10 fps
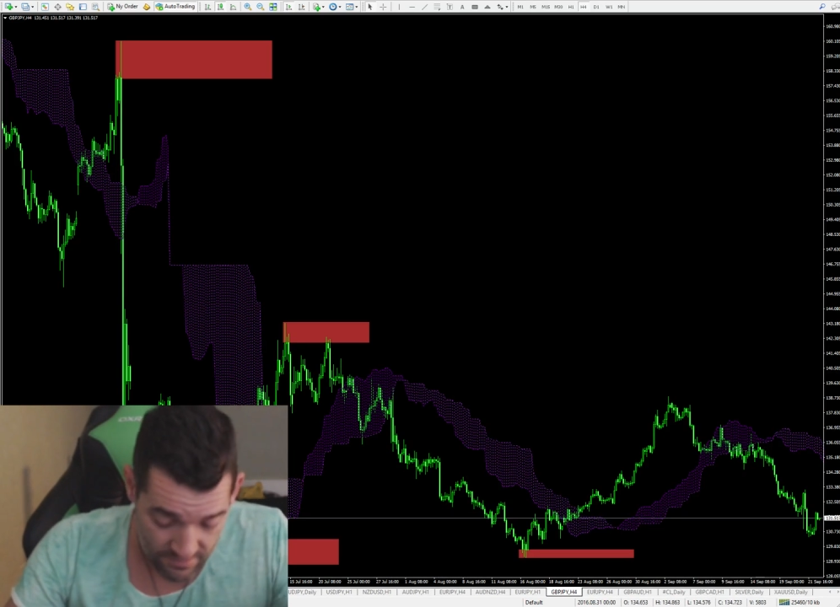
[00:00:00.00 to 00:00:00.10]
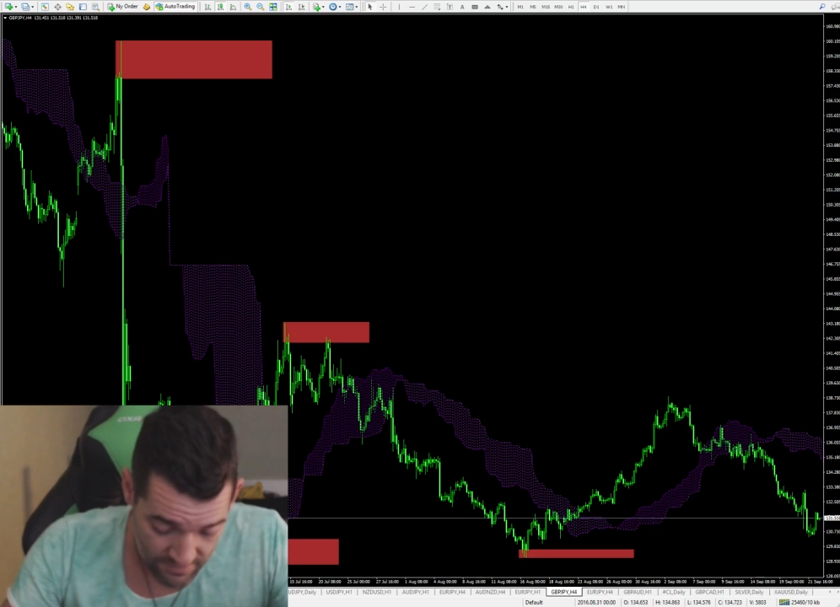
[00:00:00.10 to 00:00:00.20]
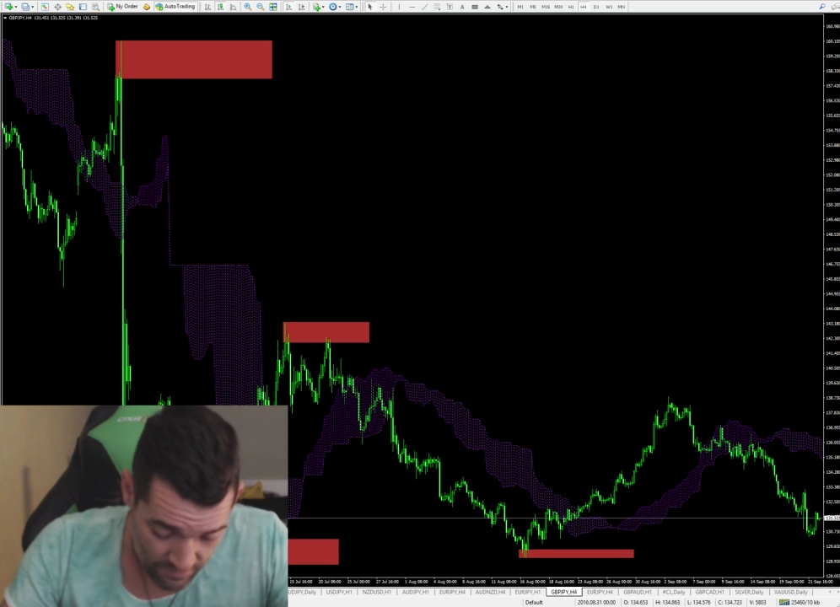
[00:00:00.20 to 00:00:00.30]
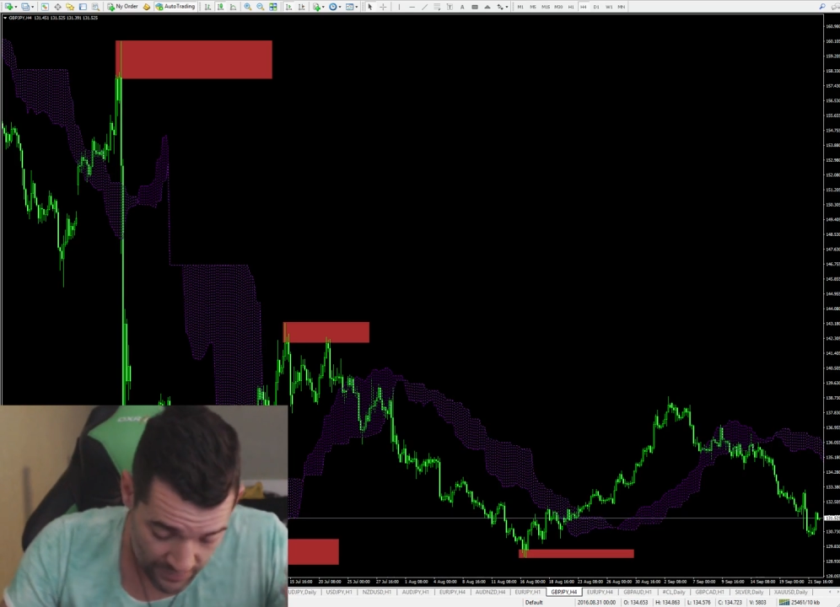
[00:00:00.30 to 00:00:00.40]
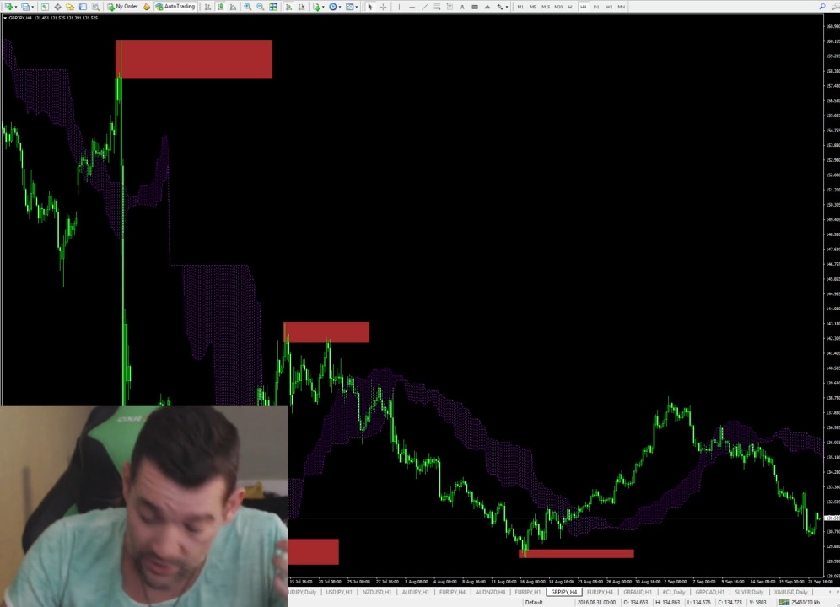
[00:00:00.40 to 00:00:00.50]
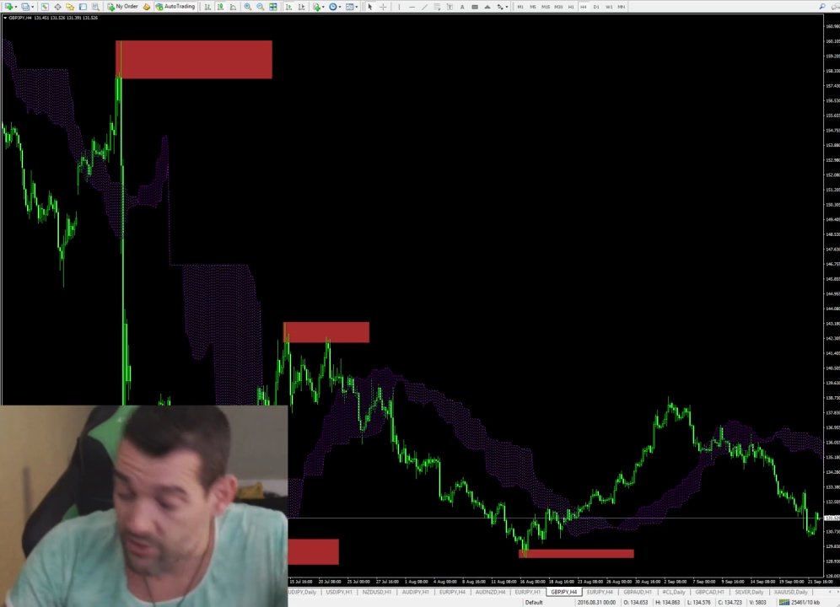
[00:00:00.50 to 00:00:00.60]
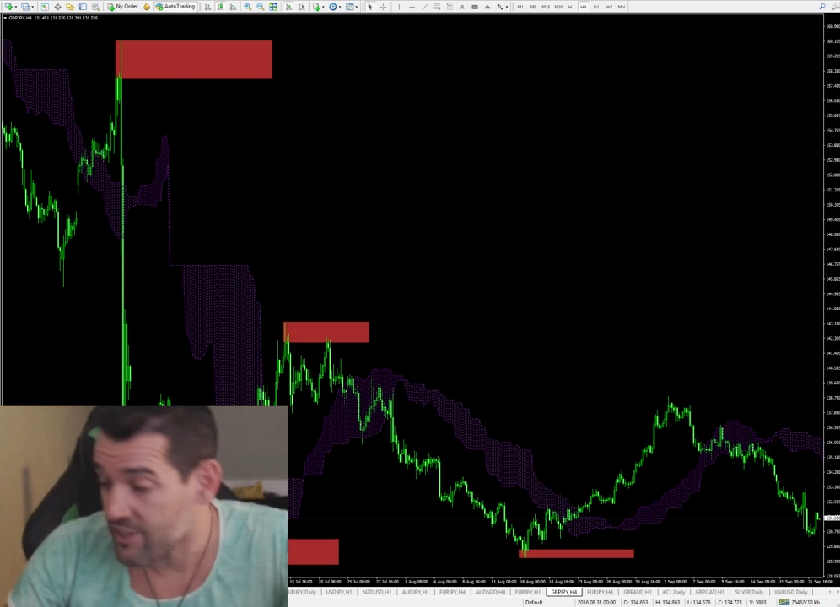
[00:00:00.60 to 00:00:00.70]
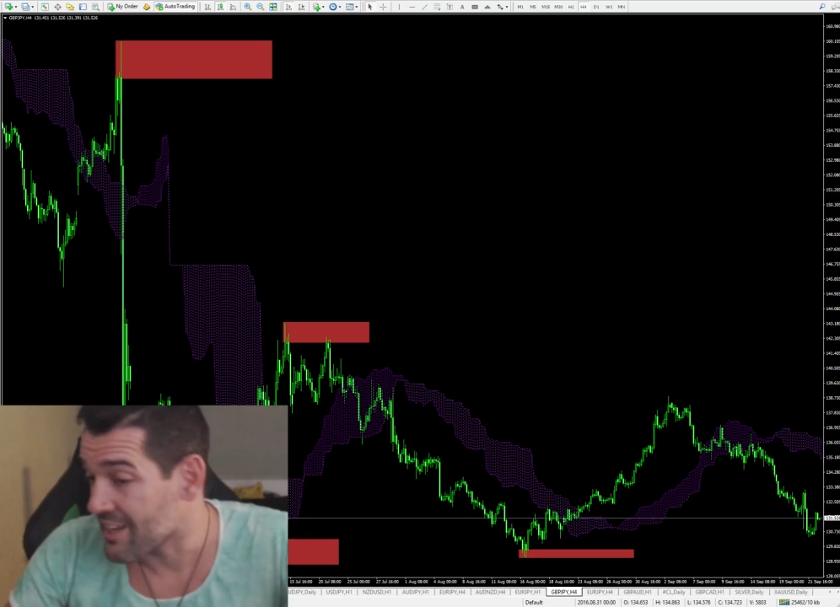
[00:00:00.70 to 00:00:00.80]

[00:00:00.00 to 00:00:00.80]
We don't see it